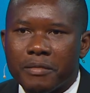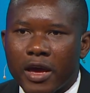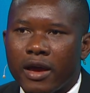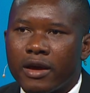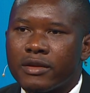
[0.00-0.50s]

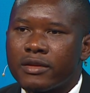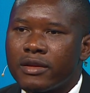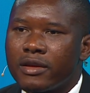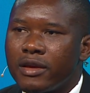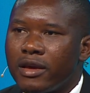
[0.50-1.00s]
mayor,
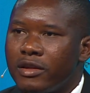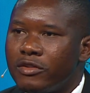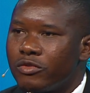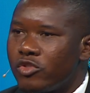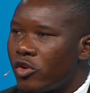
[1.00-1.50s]

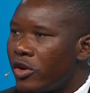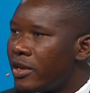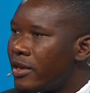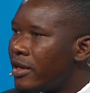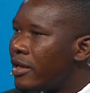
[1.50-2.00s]
to
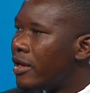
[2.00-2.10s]
join the